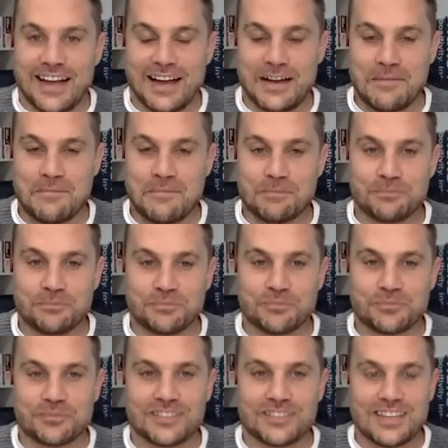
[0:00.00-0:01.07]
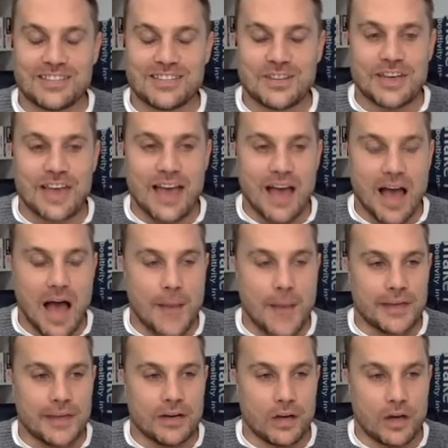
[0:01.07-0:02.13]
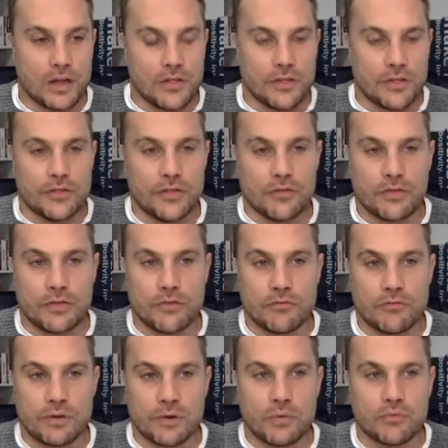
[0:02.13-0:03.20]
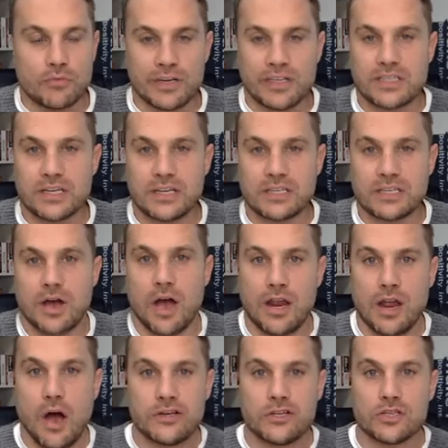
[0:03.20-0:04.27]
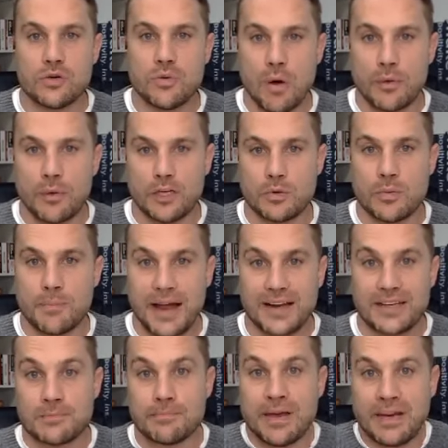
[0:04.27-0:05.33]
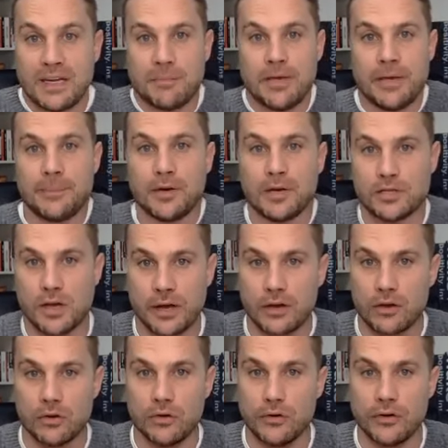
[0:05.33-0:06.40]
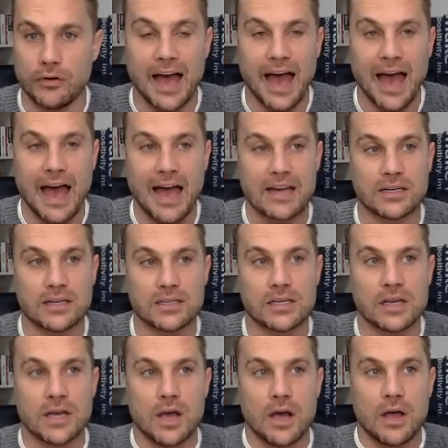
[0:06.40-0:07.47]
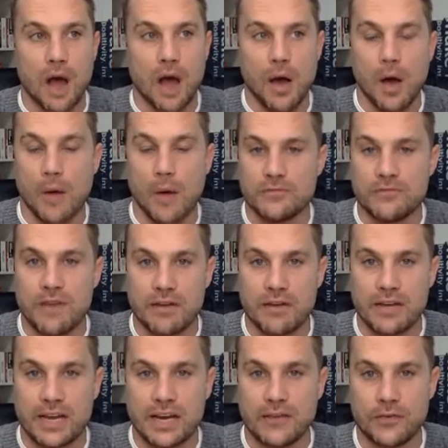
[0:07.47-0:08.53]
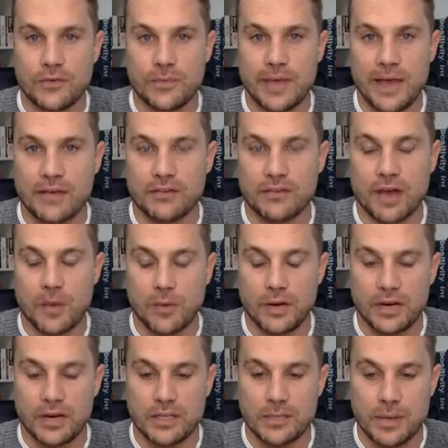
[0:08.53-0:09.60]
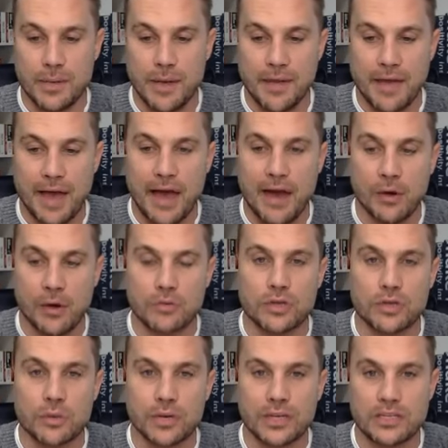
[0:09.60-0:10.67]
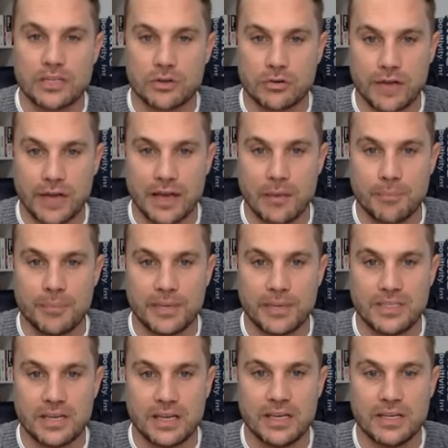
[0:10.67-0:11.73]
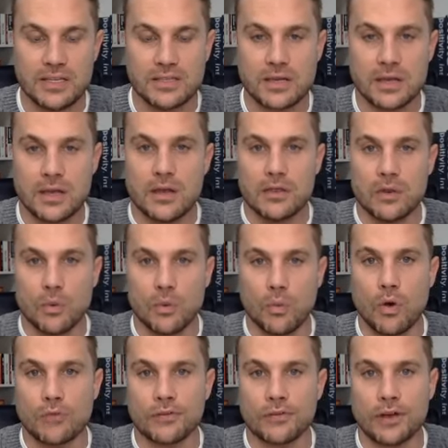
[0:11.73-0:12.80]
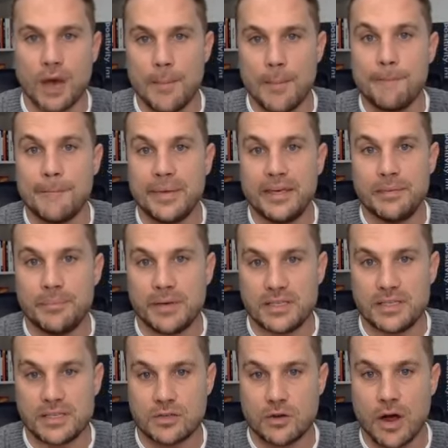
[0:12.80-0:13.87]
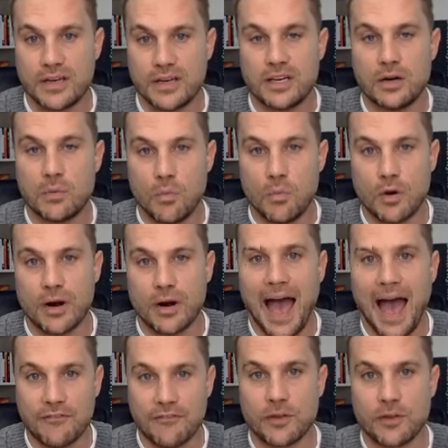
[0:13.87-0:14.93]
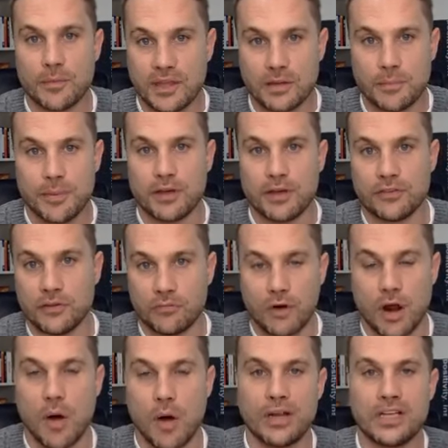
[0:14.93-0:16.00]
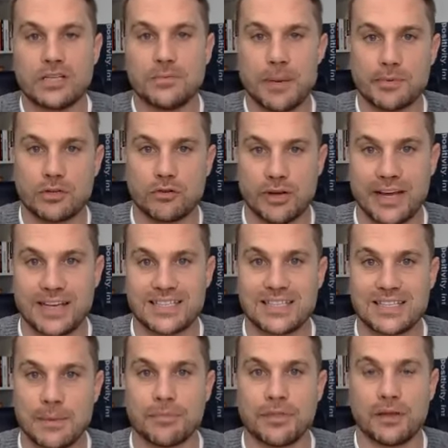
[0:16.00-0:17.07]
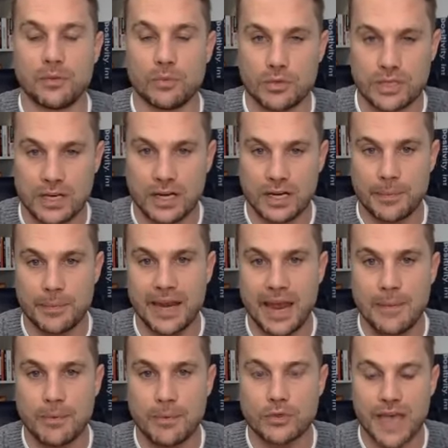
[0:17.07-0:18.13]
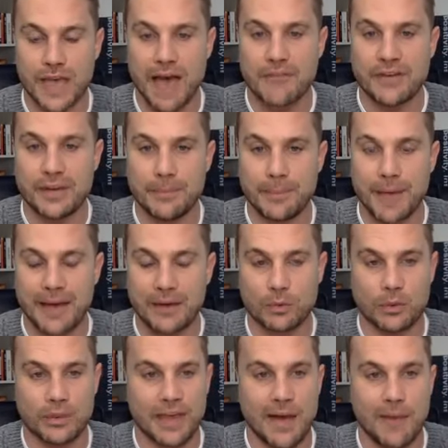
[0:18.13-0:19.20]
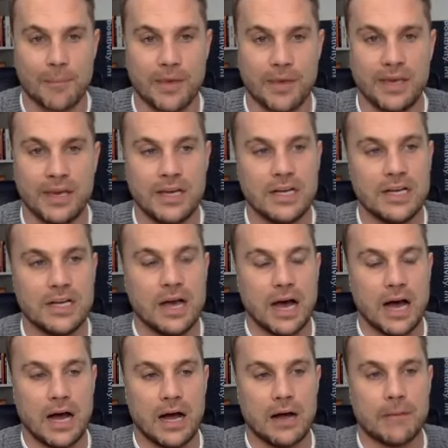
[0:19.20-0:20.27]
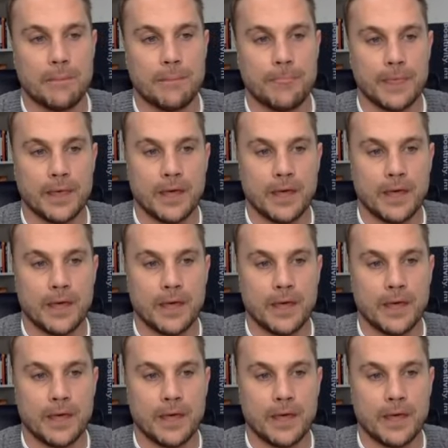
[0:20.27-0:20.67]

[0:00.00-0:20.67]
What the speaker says: Um, so yeah, I mean, look, the real reason is I just knew I wanted to impact as many people as I could, and I was very clear from the outset. I wanted it to be about that, and I also wanted to create a business that wasn't a me business. I didn't want to have to be the person that I wanted to be able to create something that was going to be able to have an impact without me, and